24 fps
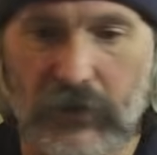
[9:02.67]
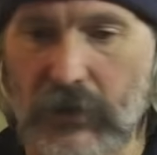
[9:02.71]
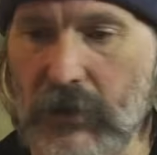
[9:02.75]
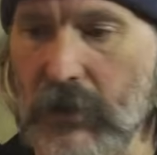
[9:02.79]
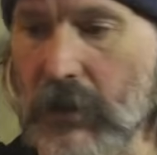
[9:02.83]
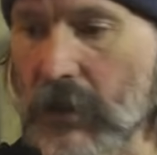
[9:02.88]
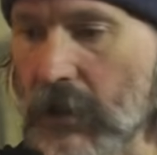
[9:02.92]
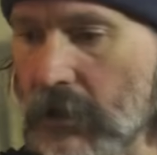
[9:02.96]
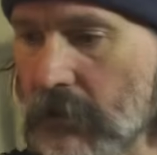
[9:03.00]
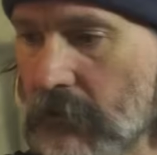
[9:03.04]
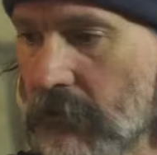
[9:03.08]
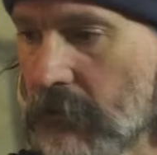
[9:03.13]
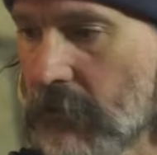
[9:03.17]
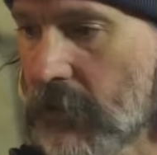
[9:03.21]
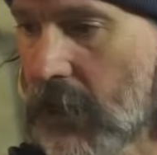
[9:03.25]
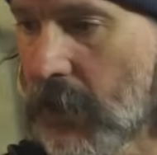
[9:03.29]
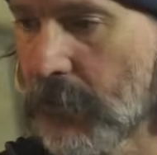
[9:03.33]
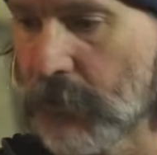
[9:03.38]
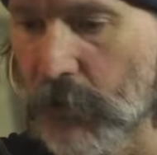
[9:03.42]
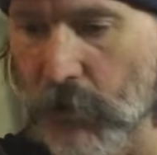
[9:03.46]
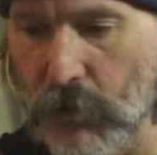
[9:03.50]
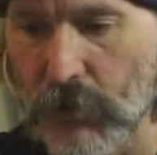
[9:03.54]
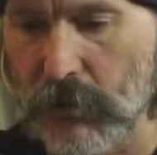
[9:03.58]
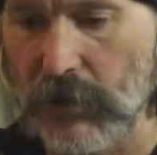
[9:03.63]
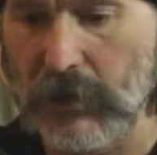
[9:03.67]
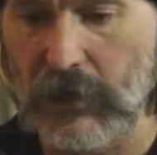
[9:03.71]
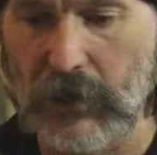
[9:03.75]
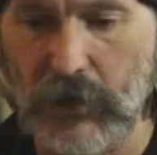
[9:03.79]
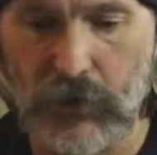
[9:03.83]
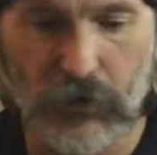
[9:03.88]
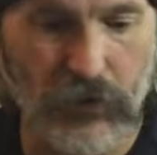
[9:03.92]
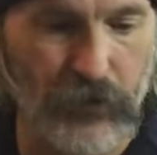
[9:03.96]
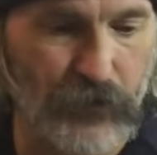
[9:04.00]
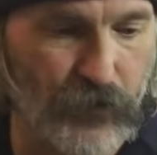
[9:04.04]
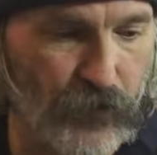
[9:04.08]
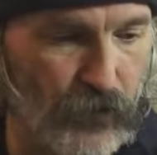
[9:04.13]
thought, I'm doing a
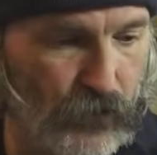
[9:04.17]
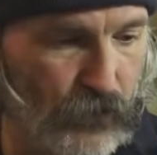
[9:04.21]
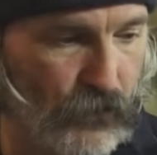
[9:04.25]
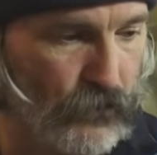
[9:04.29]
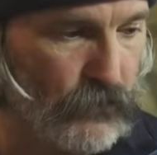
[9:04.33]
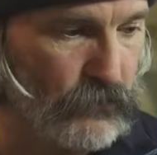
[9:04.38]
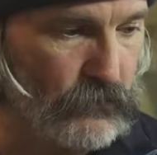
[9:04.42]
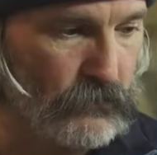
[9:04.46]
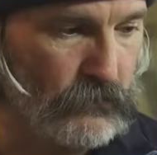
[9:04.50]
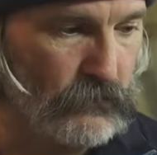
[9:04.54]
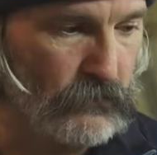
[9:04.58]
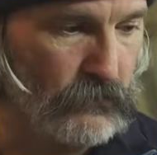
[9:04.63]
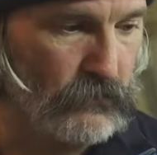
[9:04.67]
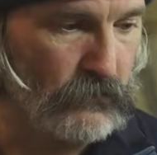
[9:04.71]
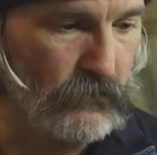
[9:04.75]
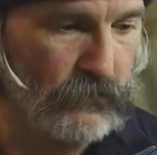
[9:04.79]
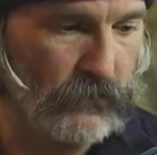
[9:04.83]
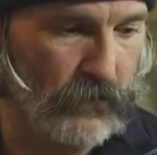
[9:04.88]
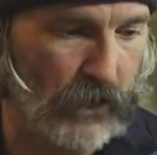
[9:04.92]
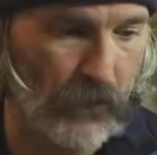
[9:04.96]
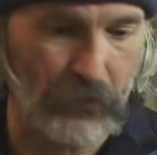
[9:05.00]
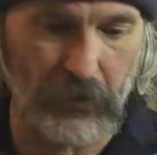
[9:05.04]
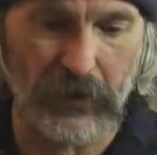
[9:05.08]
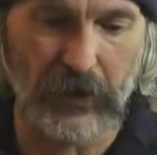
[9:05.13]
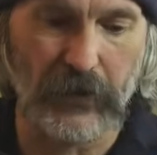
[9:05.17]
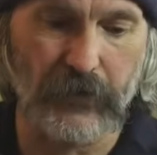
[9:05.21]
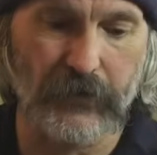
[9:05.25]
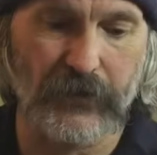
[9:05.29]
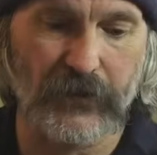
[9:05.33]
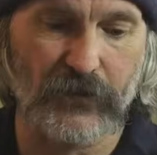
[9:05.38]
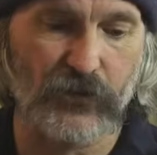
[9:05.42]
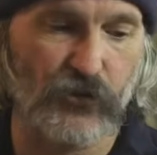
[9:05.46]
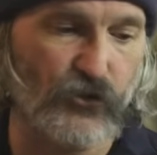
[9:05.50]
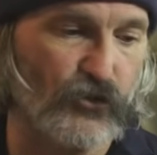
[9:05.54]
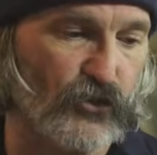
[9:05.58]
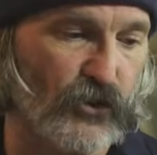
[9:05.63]
gear review. I'm going to give
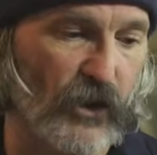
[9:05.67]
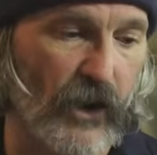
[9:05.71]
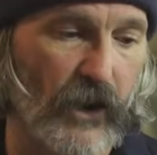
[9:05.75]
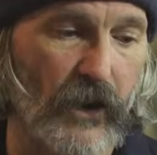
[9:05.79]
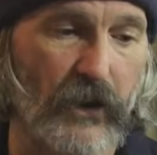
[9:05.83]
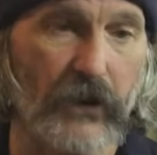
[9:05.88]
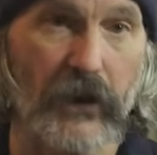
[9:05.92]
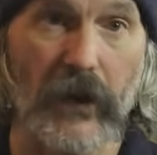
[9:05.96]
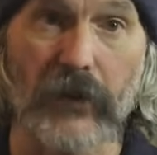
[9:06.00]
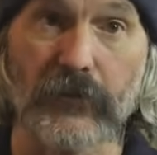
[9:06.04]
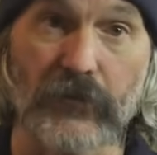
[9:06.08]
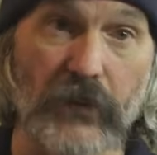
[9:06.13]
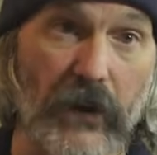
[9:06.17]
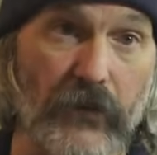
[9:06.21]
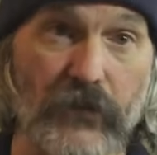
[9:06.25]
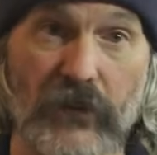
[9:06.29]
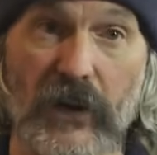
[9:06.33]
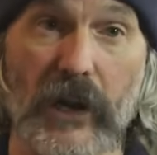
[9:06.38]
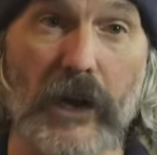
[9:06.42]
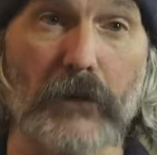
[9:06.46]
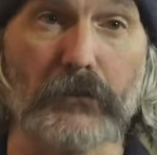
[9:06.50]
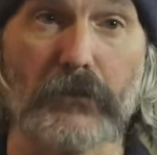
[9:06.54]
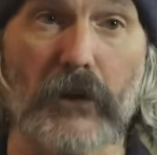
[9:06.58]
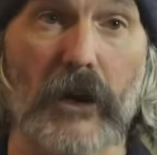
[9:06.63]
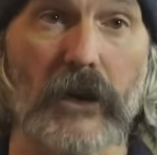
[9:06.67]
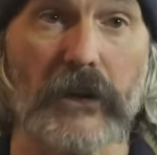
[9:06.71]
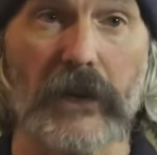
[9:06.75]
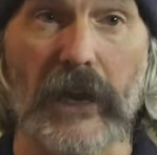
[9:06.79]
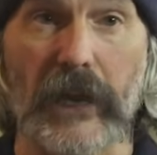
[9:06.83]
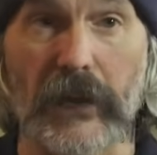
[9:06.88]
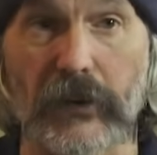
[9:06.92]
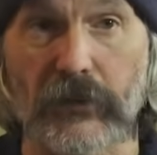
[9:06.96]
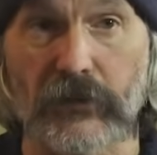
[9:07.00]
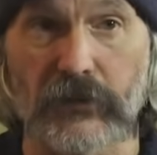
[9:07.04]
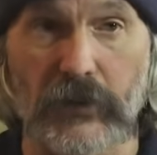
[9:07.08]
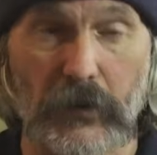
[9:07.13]
this a shot. I've never not brought
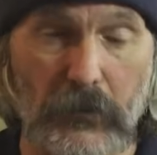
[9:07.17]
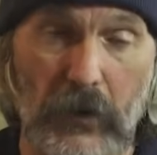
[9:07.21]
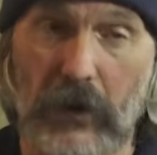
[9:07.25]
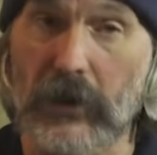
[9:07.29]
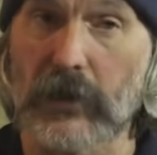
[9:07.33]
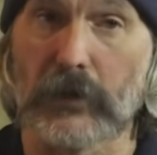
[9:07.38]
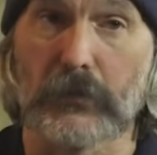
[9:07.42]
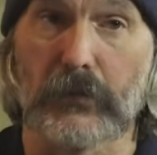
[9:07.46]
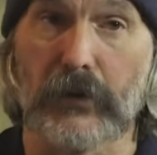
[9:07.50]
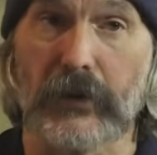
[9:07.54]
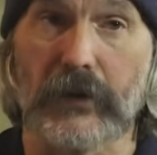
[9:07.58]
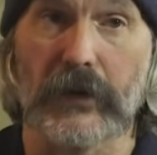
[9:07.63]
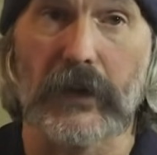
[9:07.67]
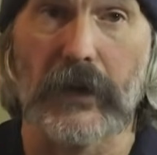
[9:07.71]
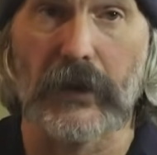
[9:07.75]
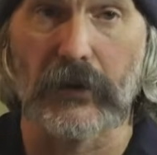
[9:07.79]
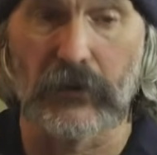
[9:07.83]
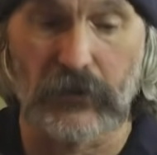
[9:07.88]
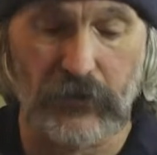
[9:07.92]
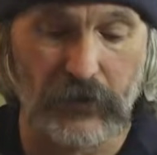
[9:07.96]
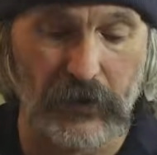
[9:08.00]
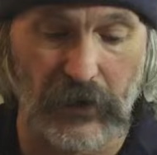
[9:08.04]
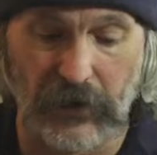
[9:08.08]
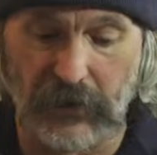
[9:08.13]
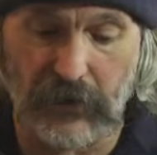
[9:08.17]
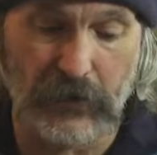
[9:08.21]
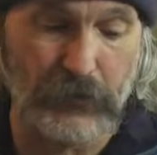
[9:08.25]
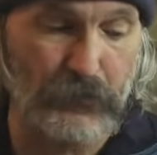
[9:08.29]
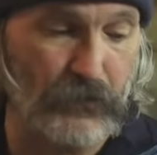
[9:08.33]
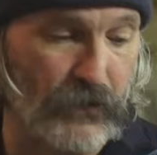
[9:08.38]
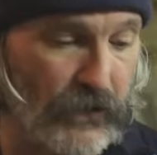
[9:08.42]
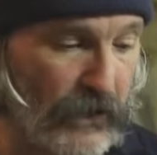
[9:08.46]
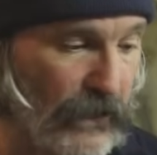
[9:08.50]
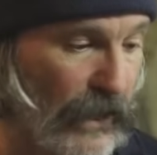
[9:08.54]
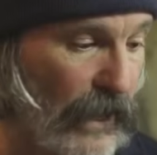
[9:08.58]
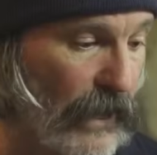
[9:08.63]
gaiters. I'm not going to bring gaiters. And I didn't
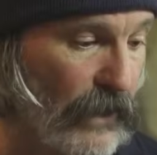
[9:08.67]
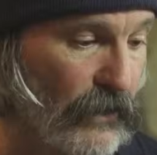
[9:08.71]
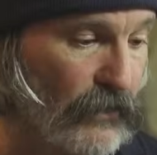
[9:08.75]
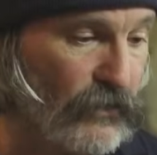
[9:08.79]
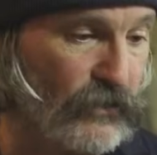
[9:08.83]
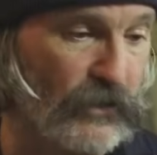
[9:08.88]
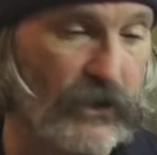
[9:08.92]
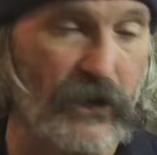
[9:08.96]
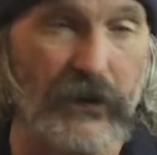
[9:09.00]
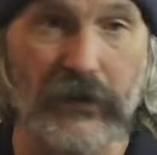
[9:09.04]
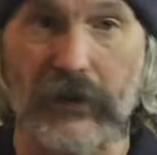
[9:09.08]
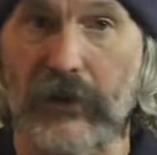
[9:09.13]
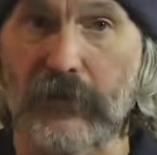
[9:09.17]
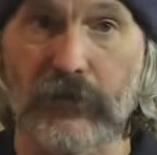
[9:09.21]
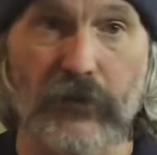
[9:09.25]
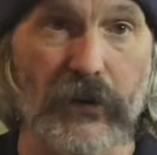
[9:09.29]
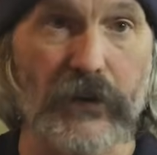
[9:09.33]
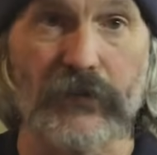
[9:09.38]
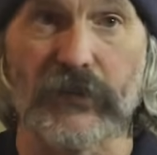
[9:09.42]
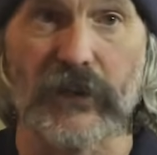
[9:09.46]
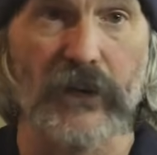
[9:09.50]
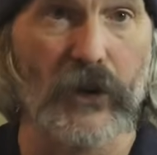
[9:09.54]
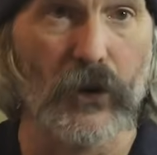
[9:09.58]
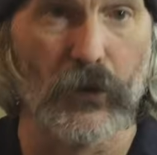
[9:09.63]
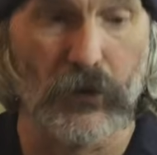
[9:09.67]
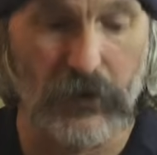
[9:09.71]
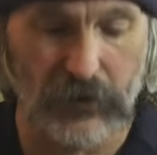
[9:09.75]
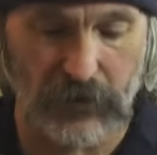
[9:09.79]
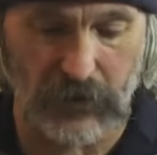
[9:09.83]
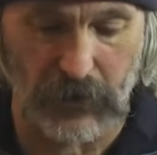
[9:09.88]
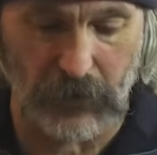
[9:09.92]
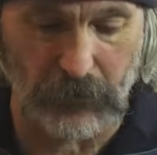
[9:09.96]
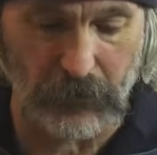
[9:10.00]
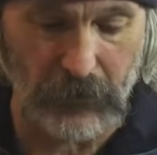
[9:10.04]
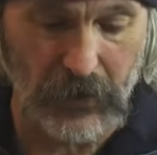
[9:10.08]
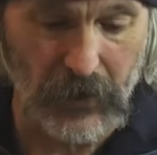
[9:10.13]
bring gaiters, and I never even noticed
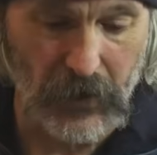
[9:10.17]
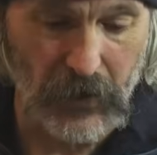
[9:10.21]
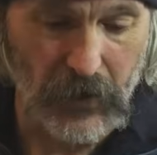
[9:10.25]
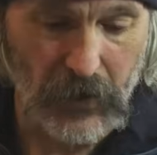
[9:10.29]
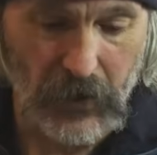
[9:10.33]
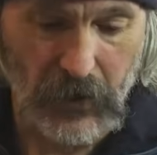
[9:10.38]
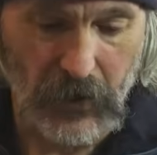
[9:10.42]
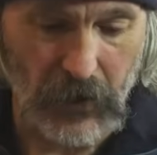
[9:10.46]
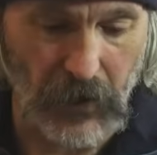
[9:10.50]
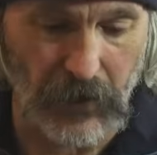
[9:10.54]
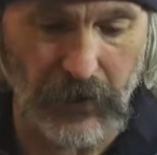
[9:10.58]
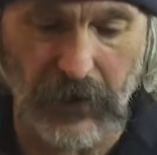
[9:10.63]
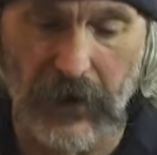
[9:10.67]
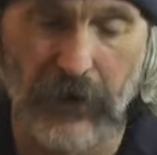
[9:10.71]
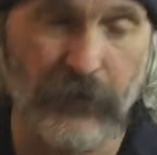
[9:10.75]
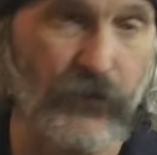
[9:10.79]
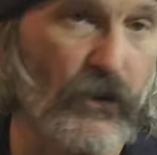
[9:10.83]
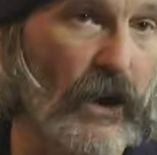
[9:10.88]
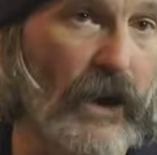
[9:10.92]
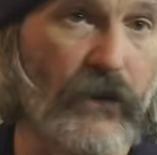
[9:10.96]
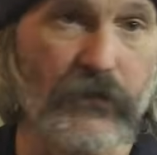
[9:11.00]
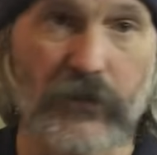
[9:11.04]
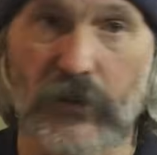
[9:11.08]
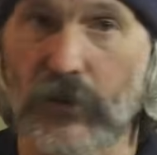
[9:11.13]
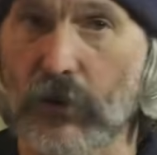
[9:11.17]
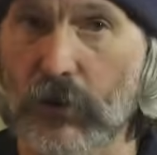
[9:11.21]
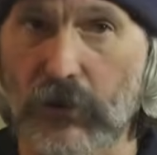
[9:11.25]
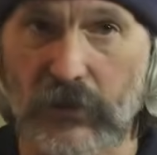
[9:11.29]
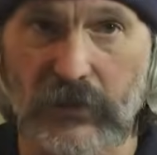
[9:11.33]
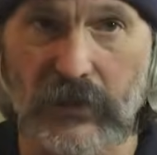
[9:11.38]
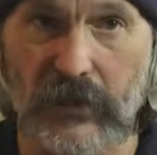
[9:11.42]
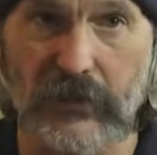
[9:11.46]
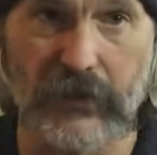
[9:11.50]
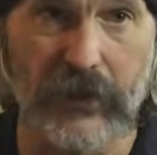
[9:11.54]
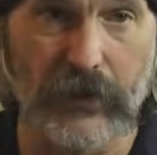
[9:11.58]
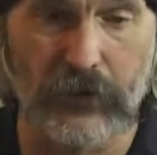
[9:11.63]
them. I never ever noticed
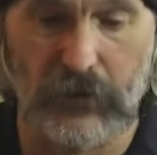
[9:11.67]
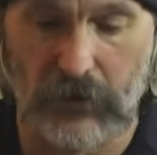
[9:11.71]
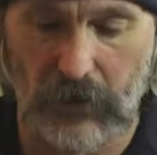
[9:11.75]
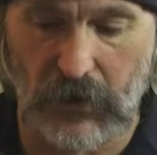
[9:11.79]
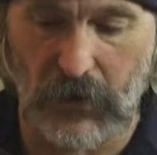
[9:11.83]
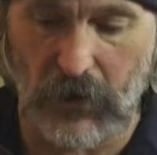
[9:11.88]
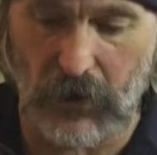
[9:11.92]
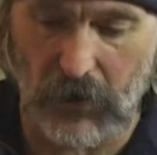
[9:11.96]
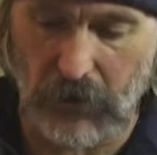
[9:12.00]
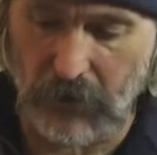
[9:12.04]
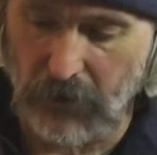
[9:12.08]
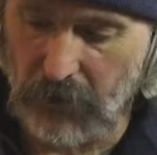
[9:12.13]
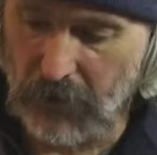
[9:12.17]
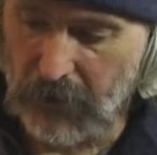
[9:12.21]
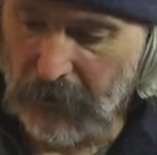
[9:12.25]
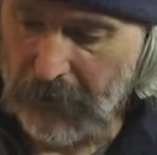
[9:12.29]
that they were gone.